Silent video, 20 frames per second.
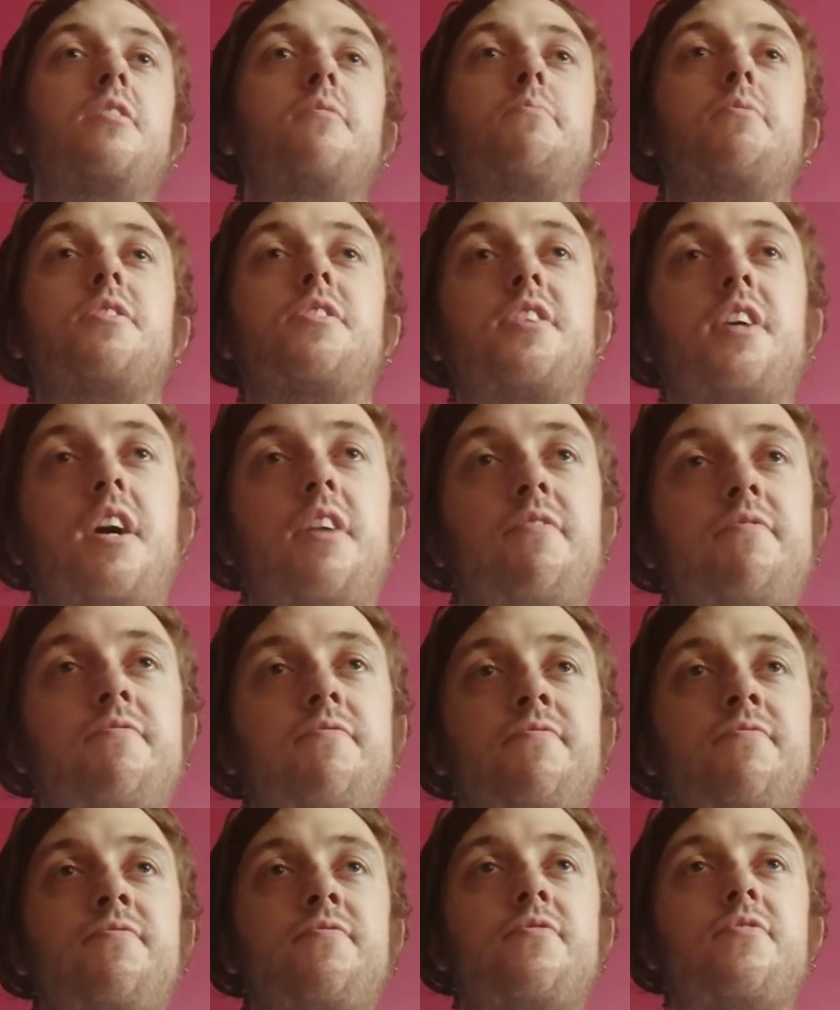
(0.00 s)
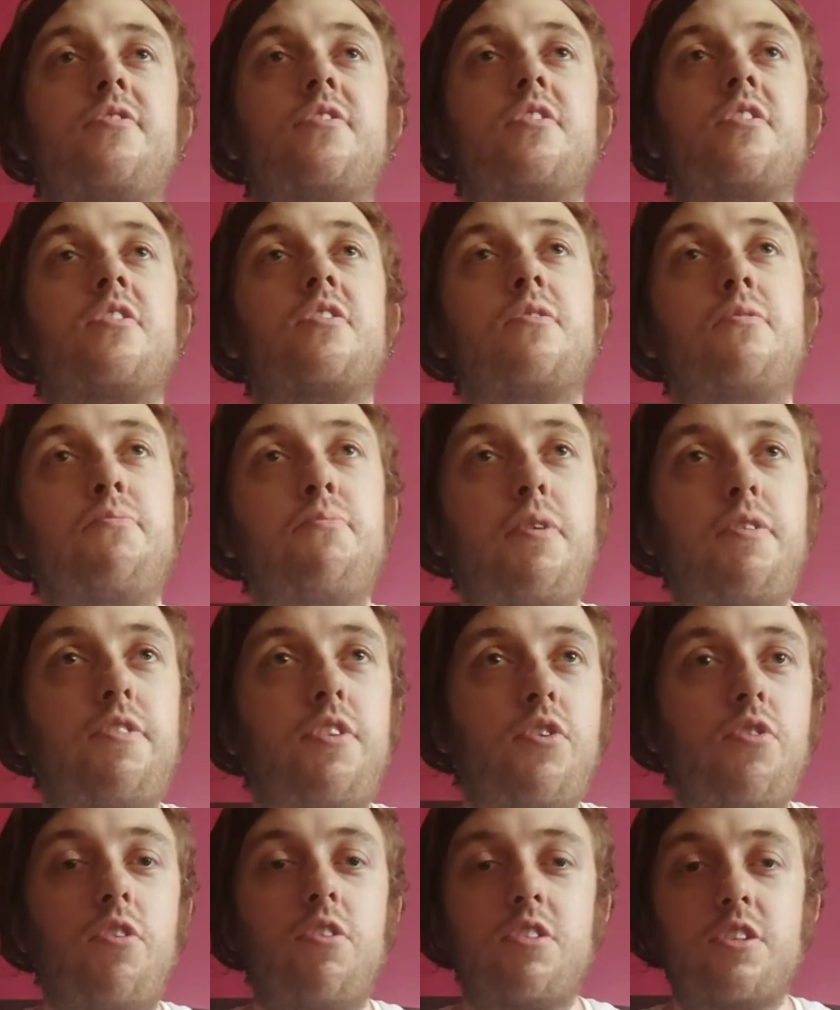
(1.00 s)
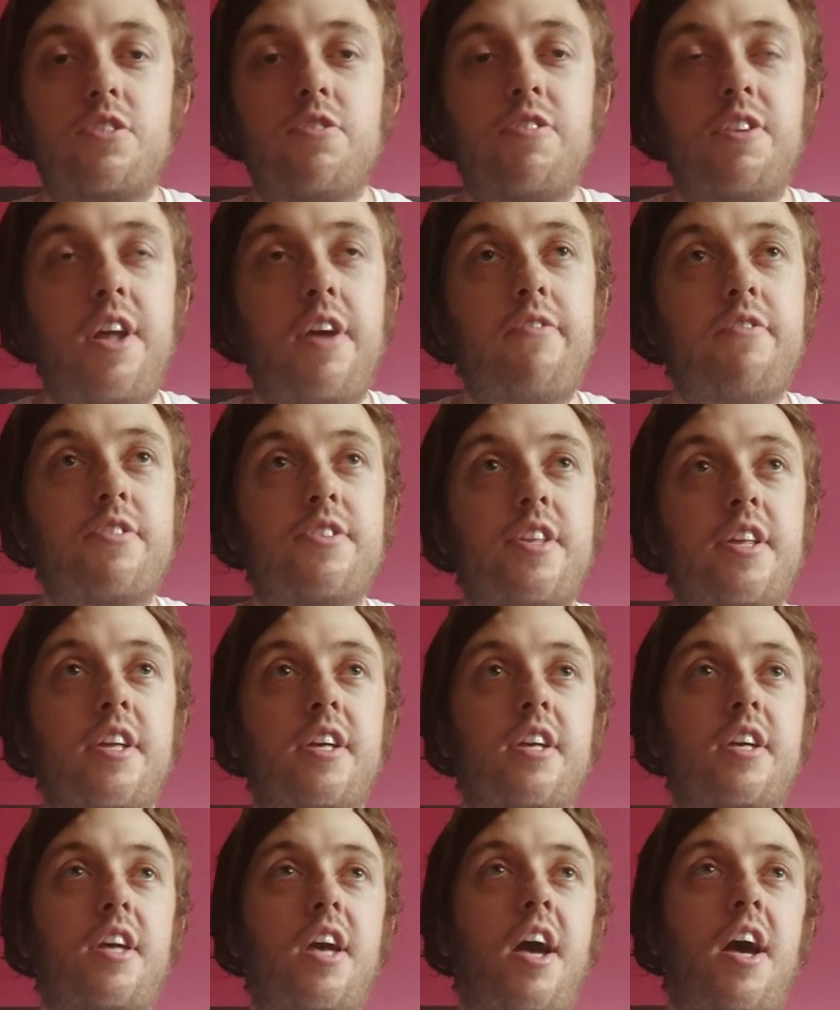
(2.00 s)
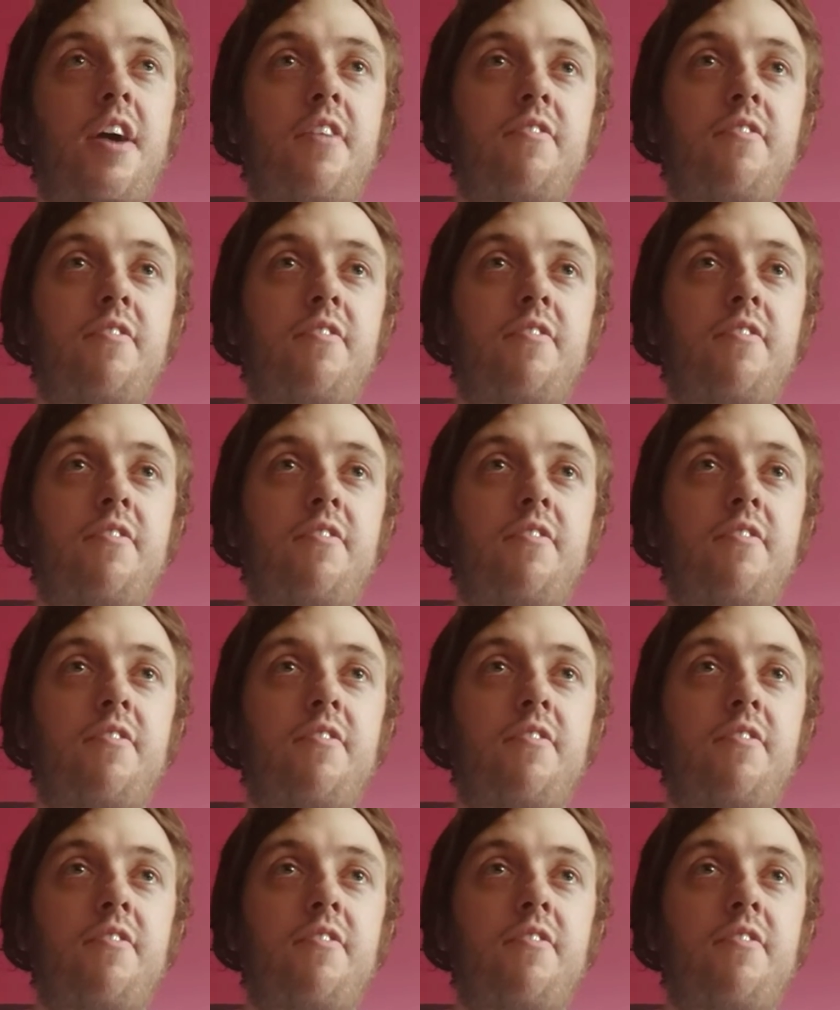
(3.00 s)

but with the orchestra and everything,